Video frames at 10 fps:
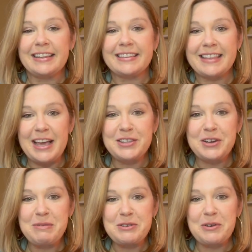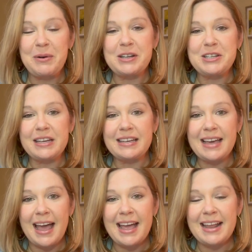Thanks so much for watching
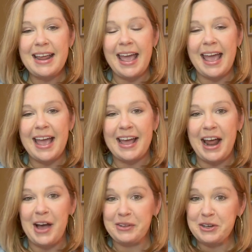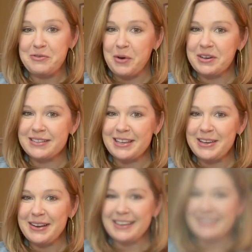again, and I'll look forward to seeing you next